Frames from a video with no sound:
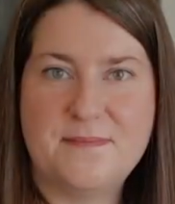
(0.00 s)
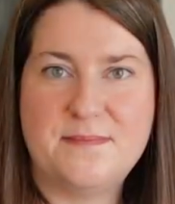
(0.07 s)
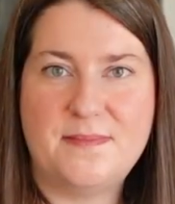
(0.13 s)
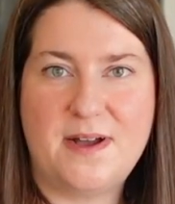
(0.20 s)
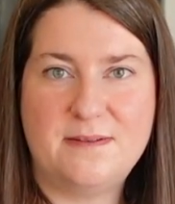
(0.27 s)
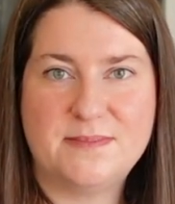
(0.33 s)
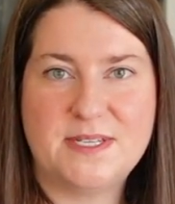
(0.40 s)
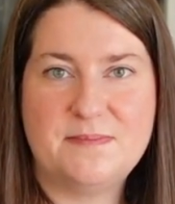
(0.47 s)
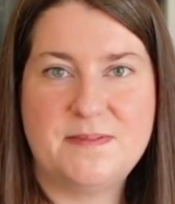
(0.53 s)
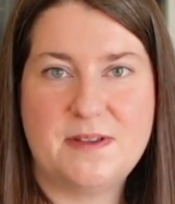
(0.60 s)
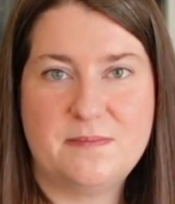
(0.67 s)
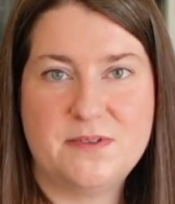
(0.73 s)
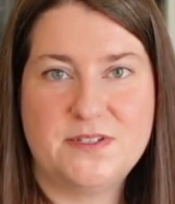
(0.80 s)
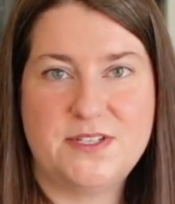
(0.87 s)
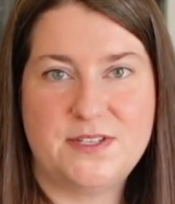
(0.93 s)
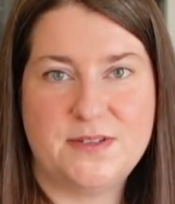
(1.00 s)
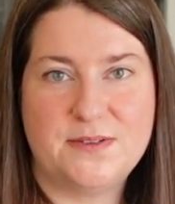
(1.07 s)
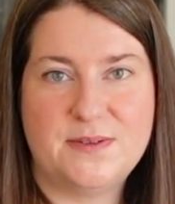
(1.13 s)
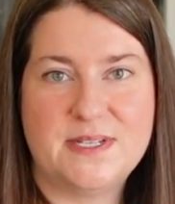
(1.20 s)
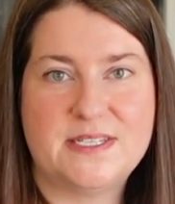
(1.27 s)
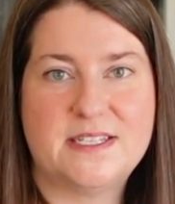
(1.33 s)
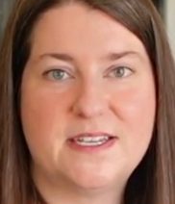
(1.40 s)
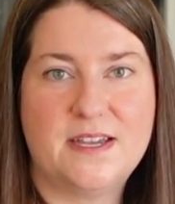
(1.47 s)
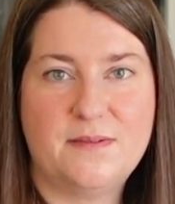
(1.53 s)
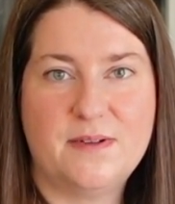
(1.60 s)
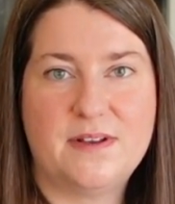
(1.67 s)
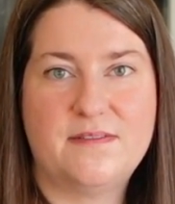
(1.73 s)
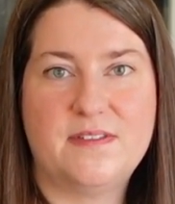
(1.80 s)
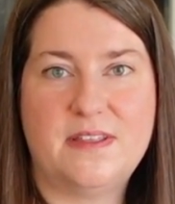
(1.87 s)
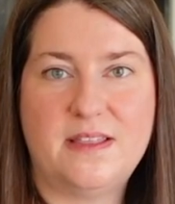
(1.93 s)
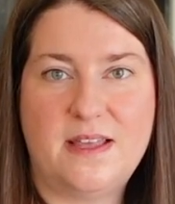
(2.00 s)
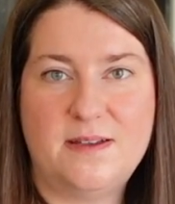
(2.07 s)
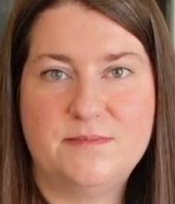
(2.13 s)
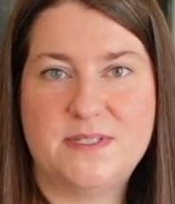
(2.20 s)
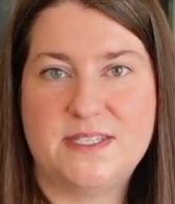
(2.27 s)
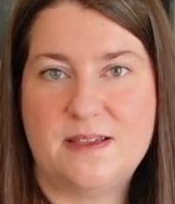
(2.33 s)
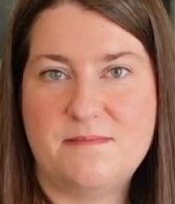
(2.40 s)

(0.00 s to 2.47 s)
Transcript: Mom tip number 2 is to get rid of the lumps